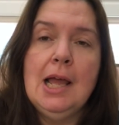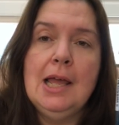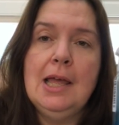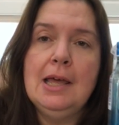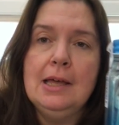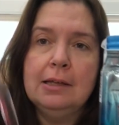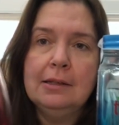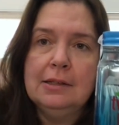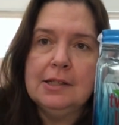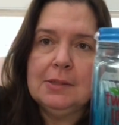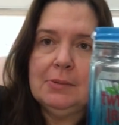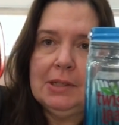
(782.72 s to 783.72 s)
and
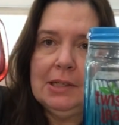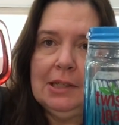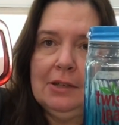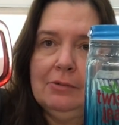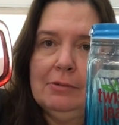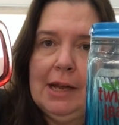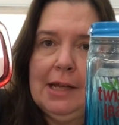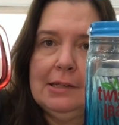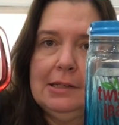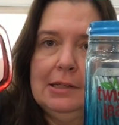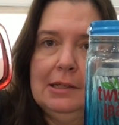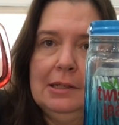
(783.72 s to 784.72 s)
this one in
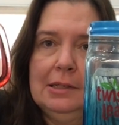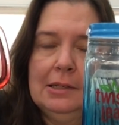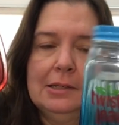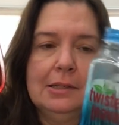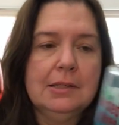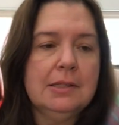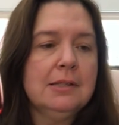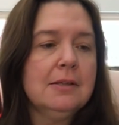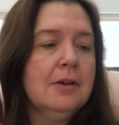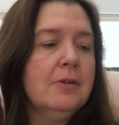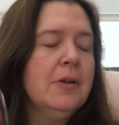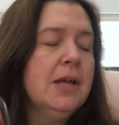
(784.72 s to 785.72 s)
red.
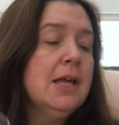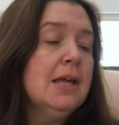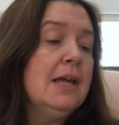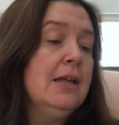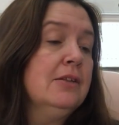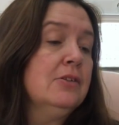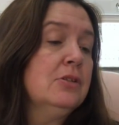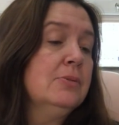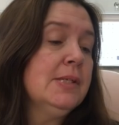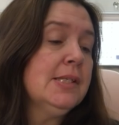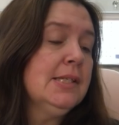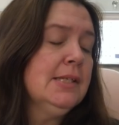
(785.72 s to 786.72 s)
So, and the
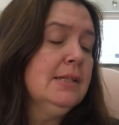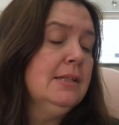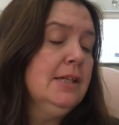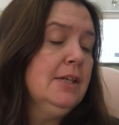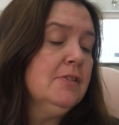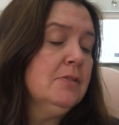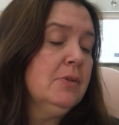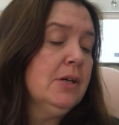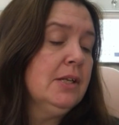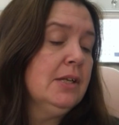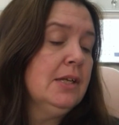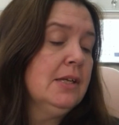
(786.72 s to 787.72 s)
Twisted Leaves
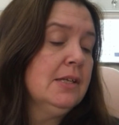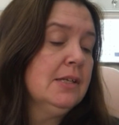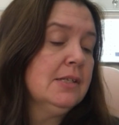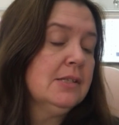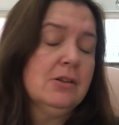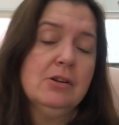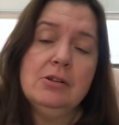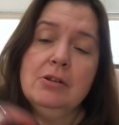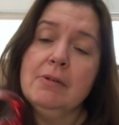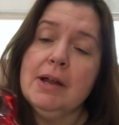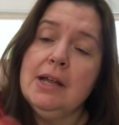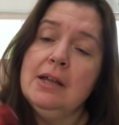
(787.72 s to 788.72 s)
one is Earl
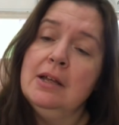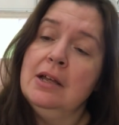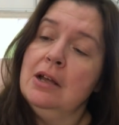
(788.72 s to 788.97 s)
Grey.